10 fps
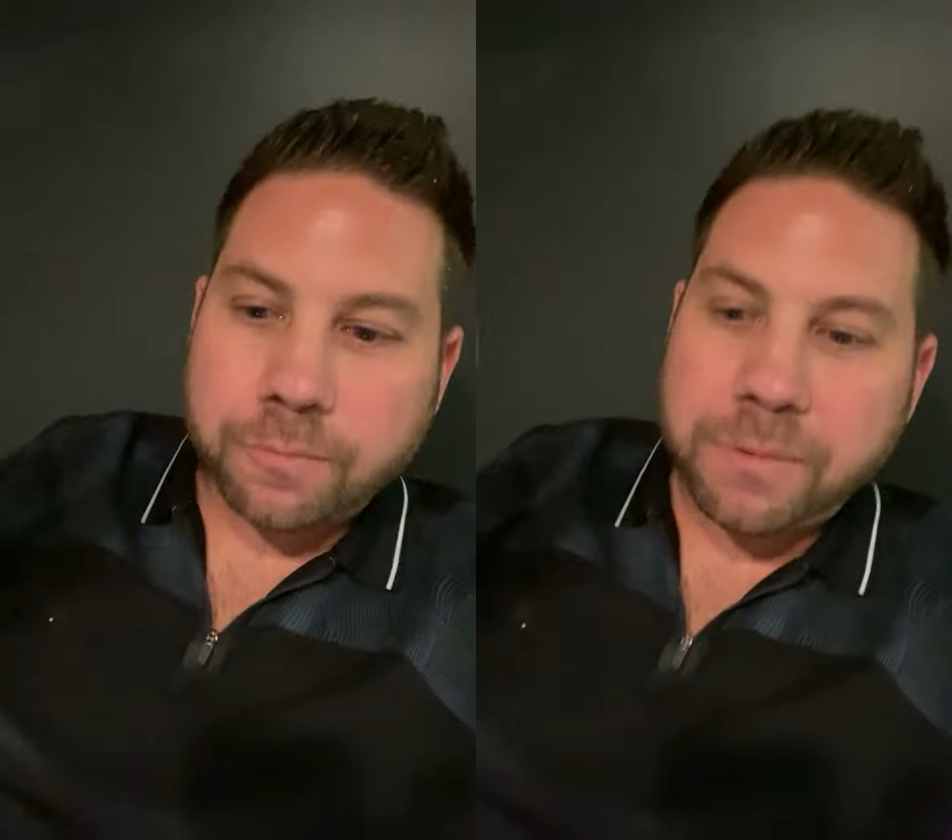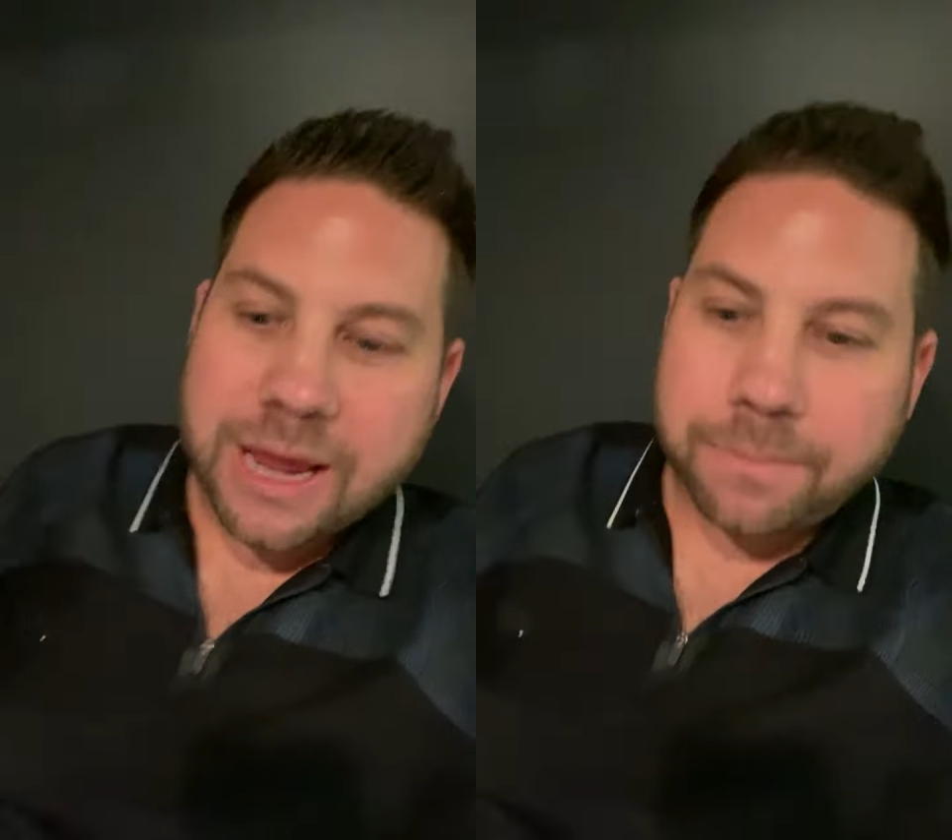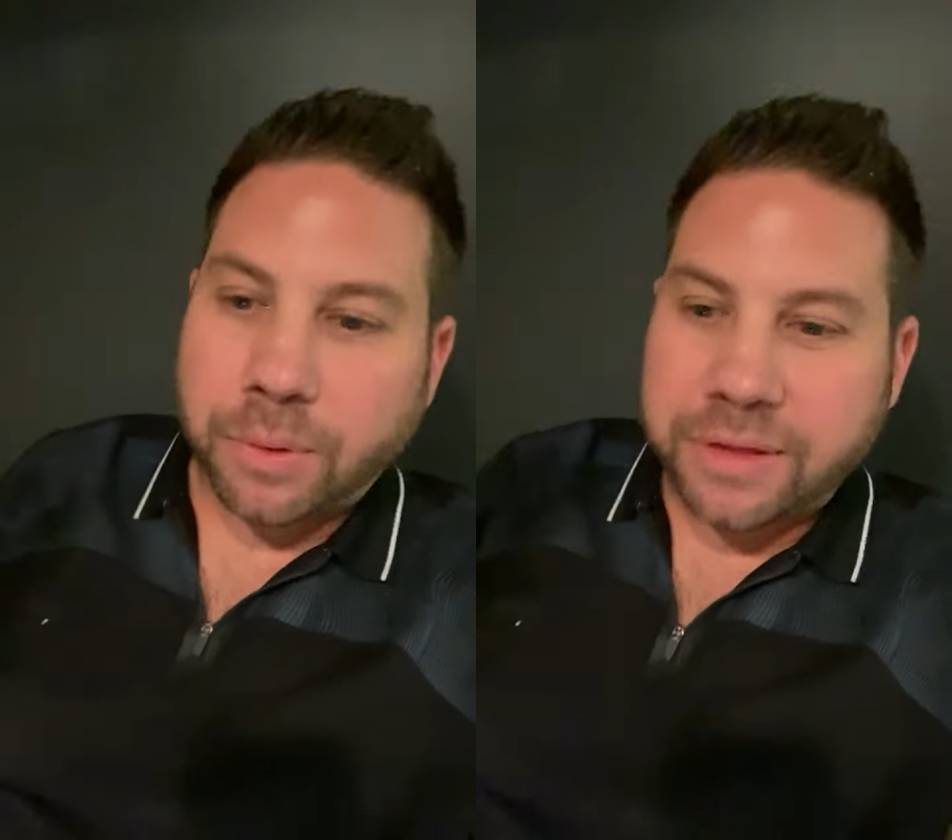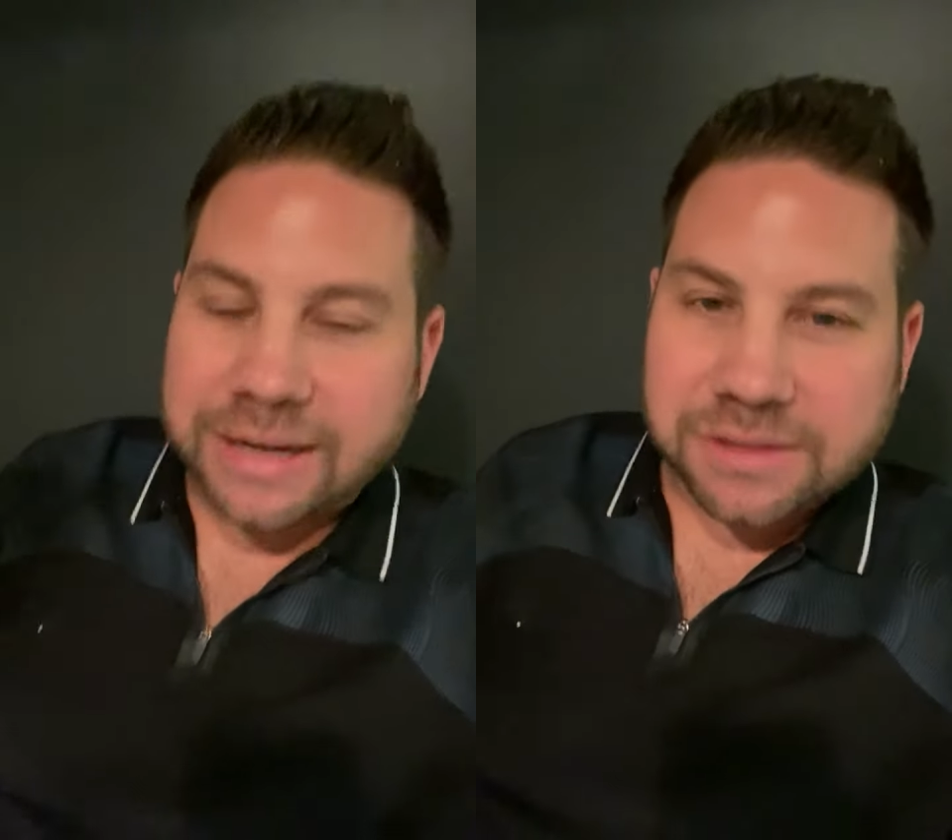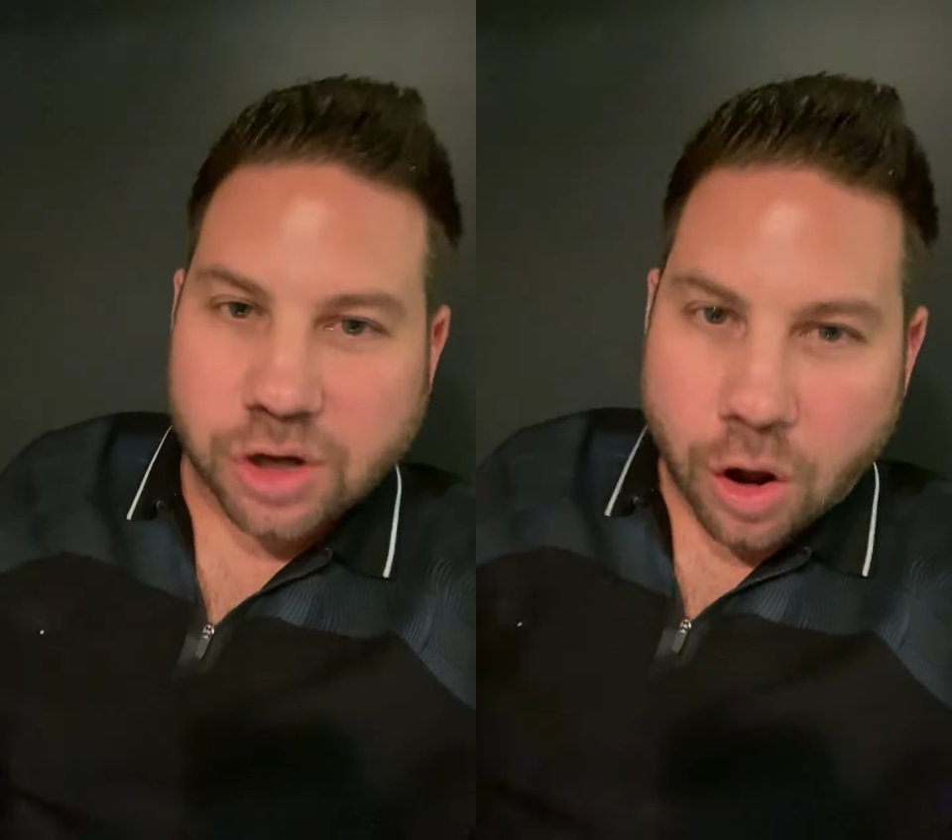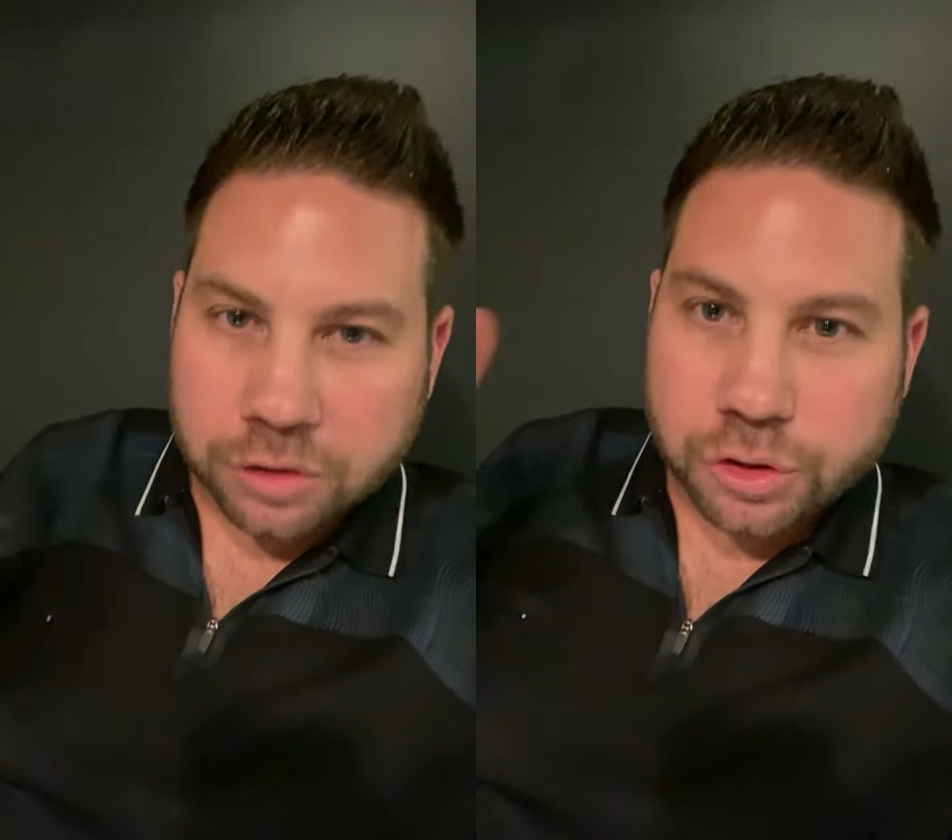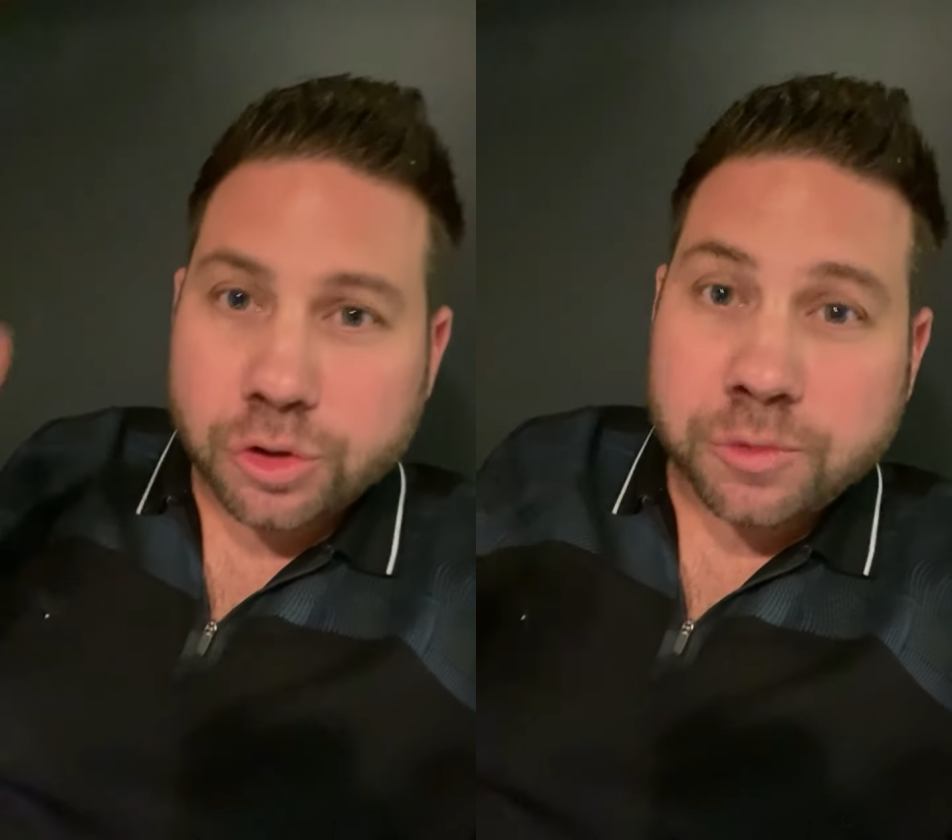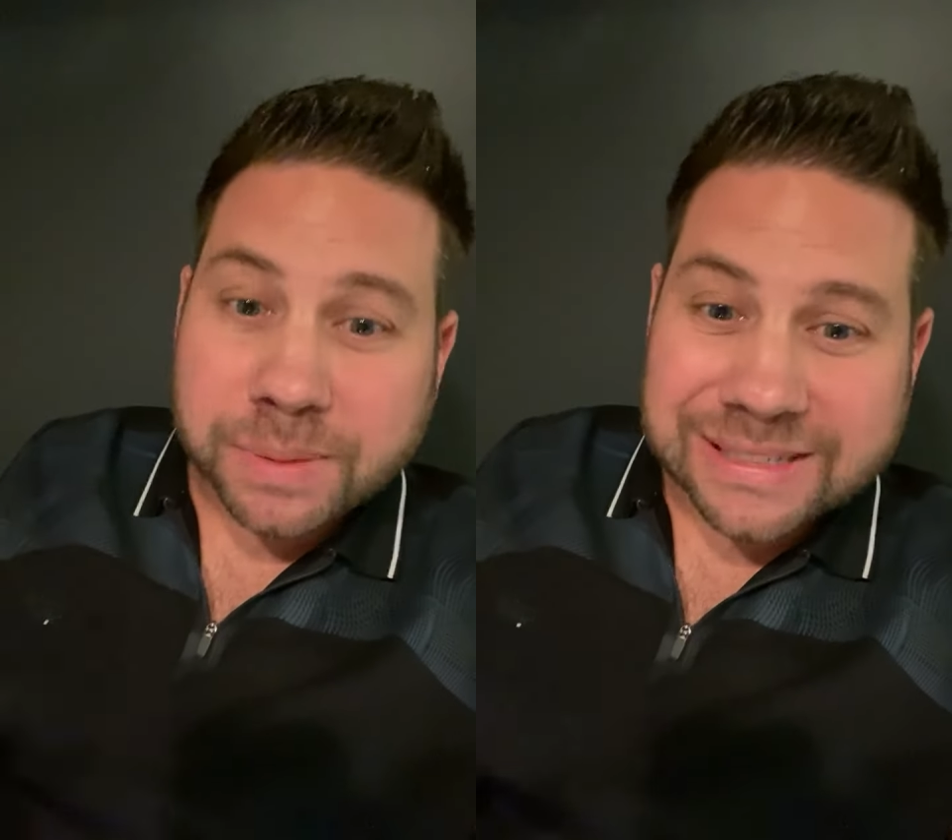people that he's called you
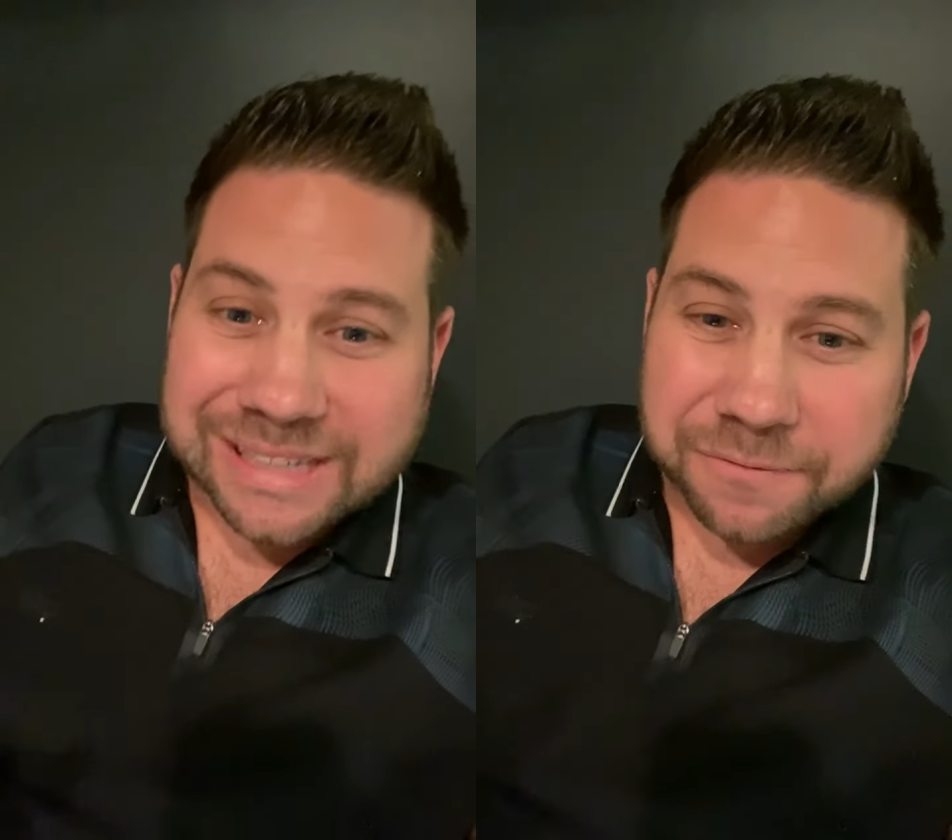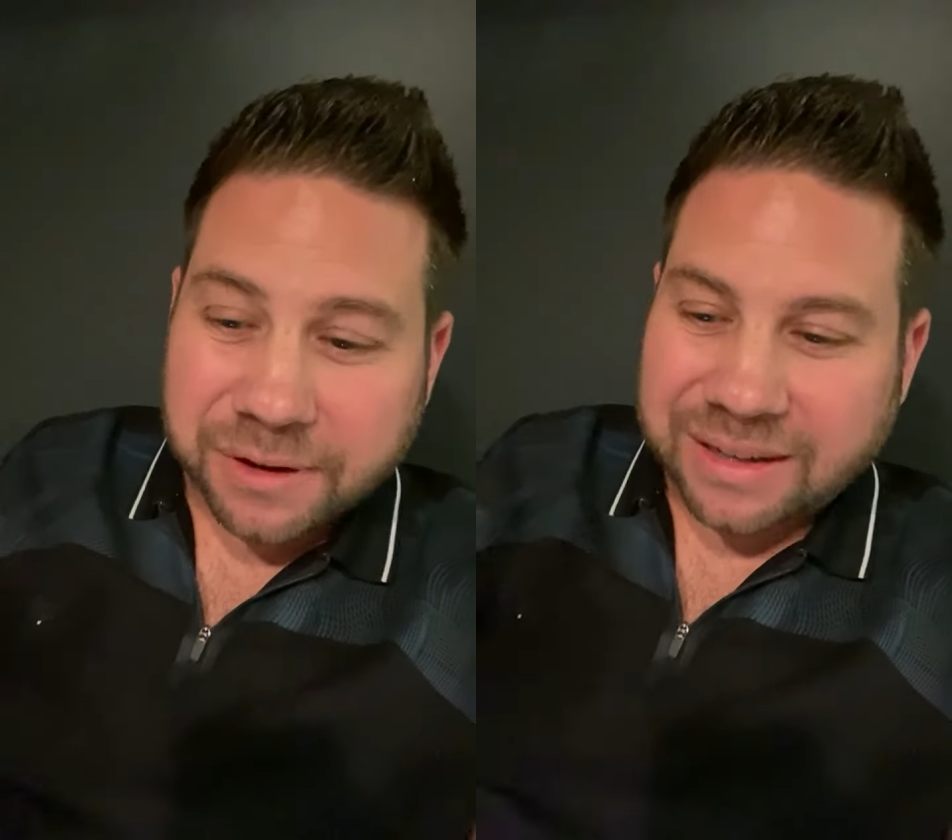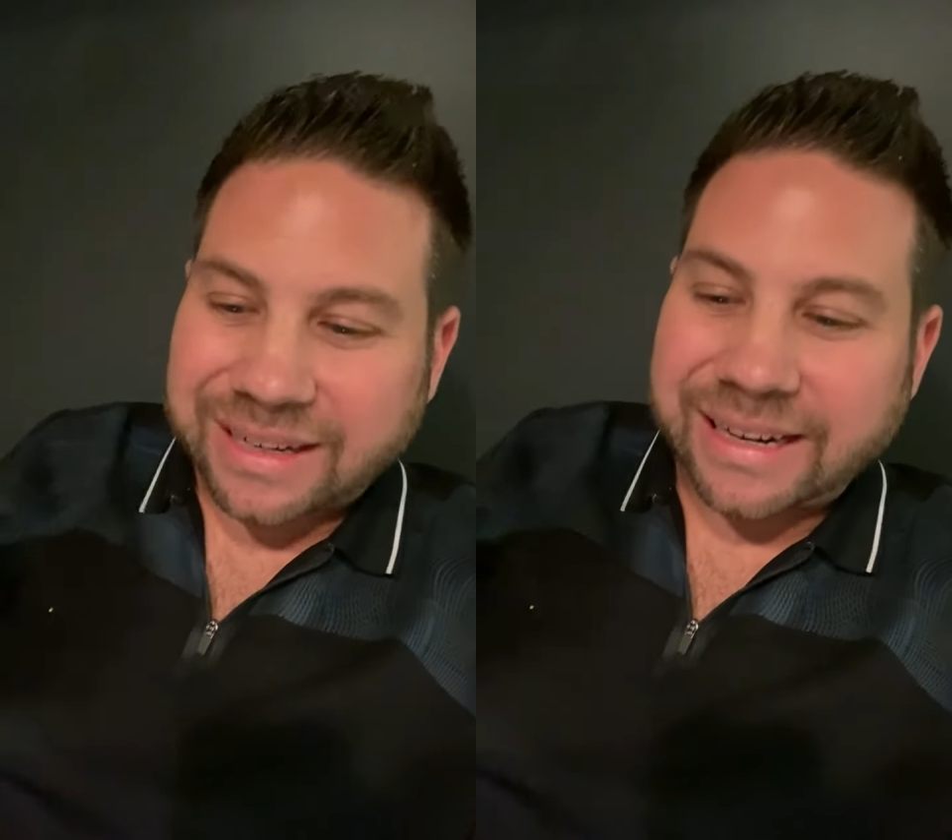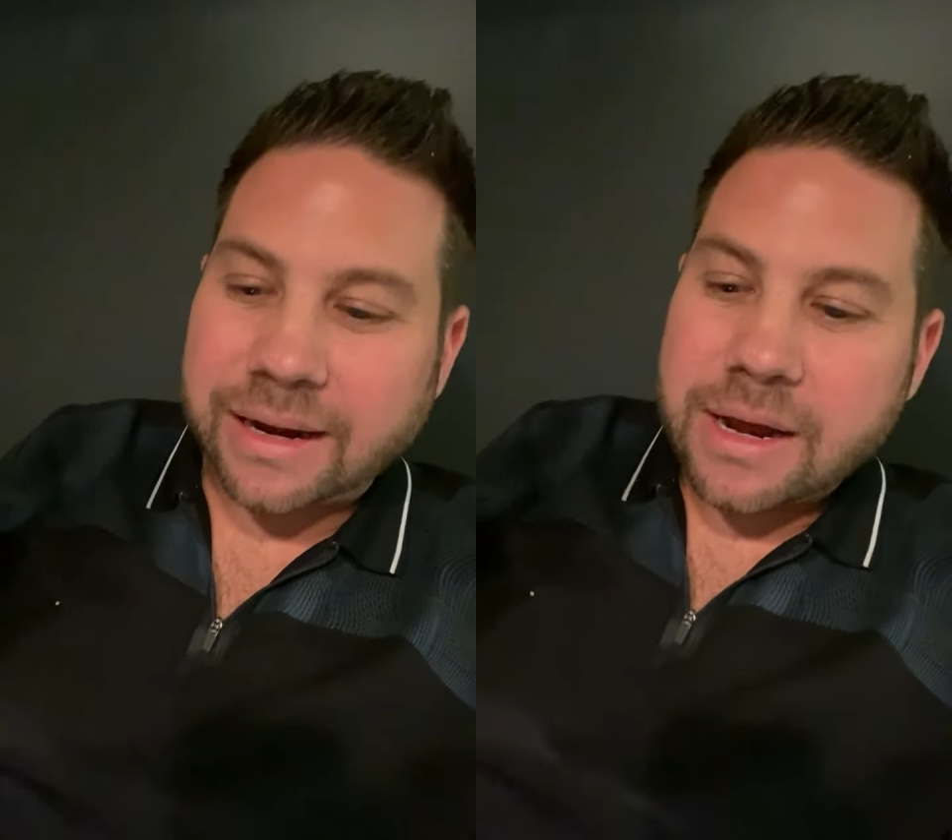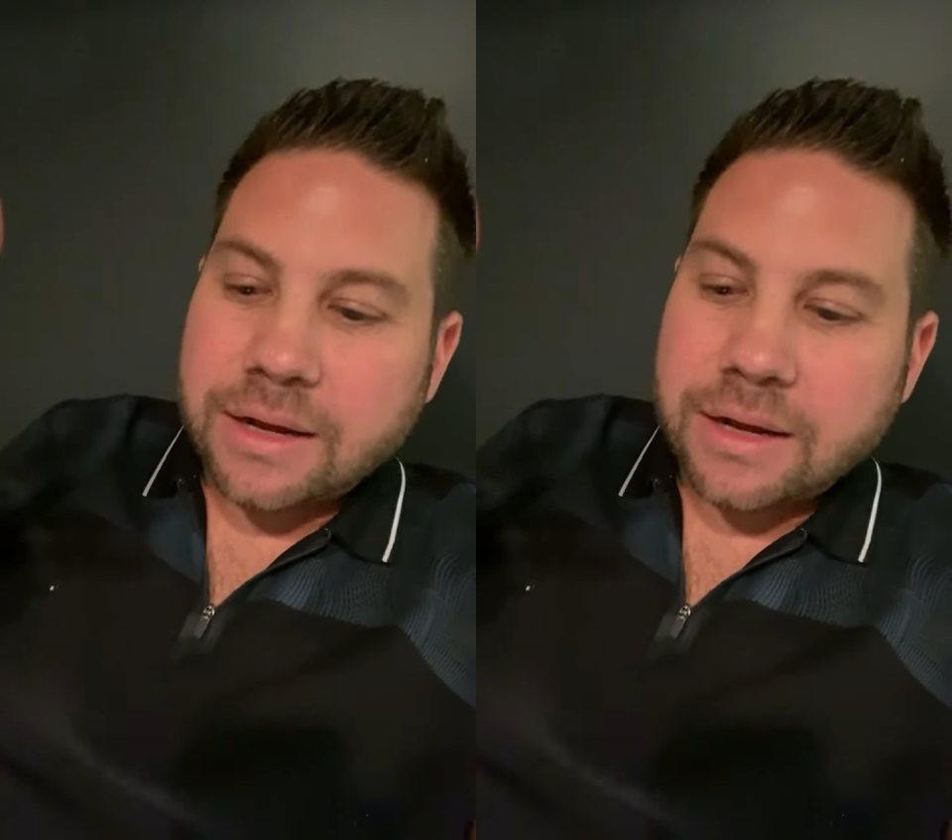specifically